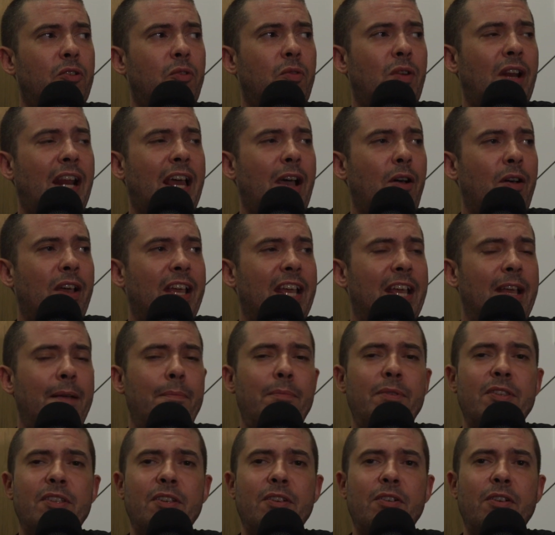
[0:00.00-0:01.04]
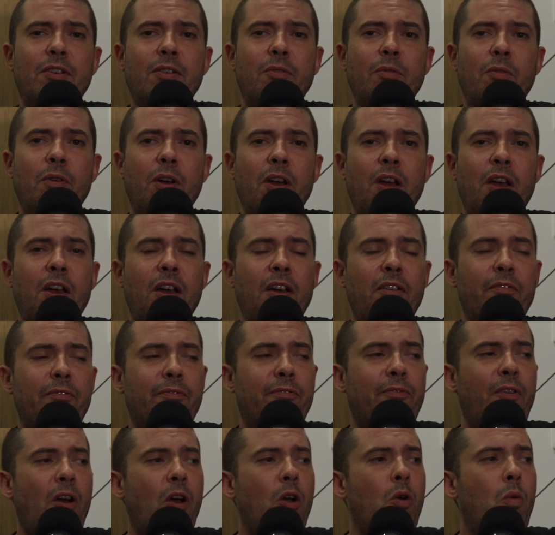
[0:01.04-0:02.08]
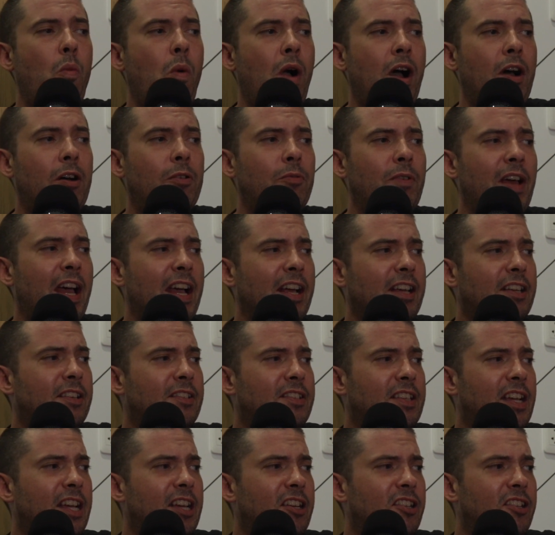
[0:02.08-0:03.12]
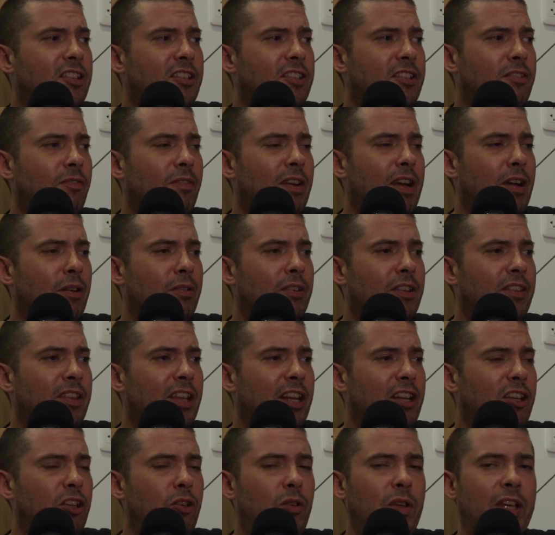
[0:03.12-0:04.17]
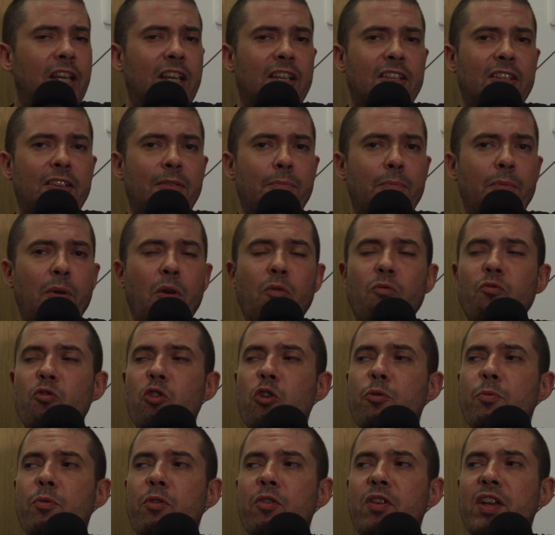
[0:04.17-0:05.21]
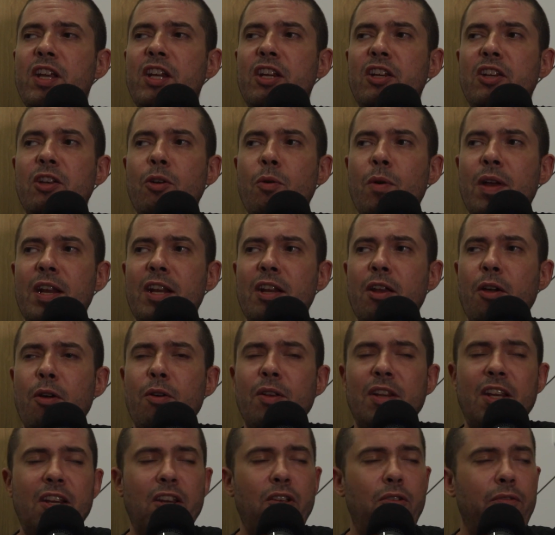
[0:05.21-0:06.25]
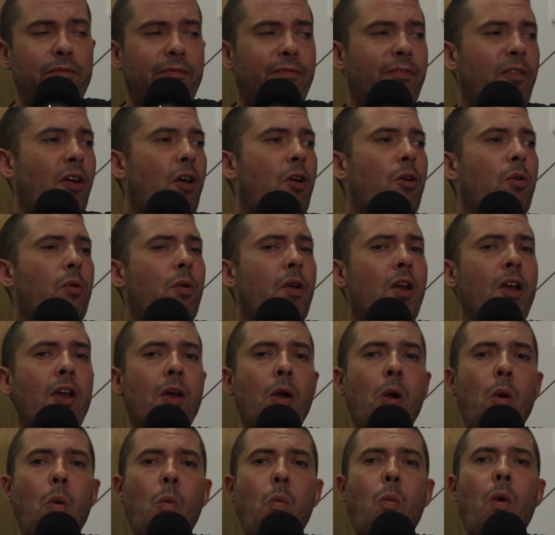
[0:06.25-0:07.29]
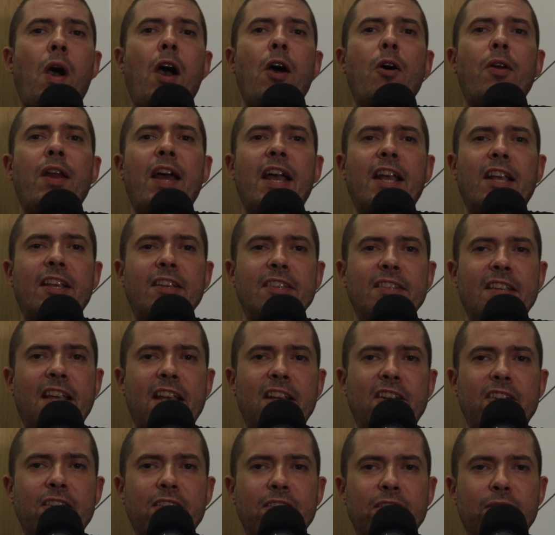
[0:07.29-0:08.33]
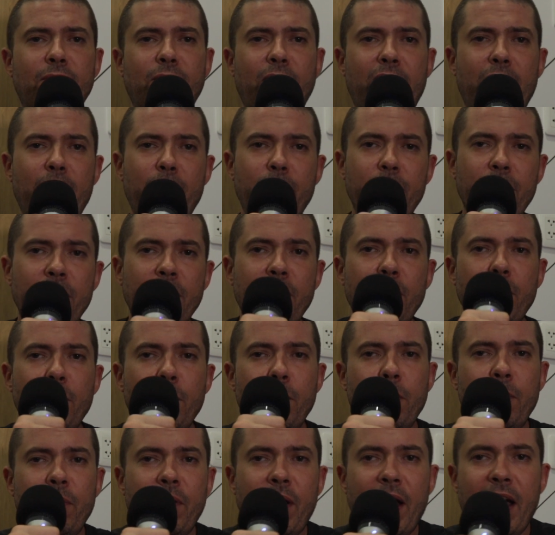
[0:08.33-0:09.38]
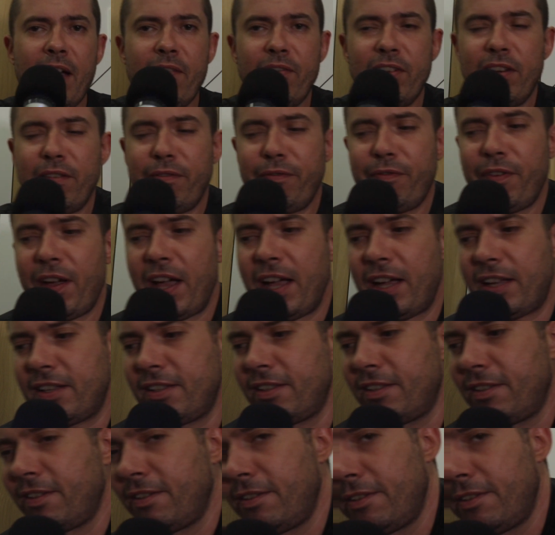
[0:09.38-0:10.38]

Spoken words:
allow him to throw wild accusations around, and then you hear some rumor innuendo, and then you throw wild accusations around without having the facts.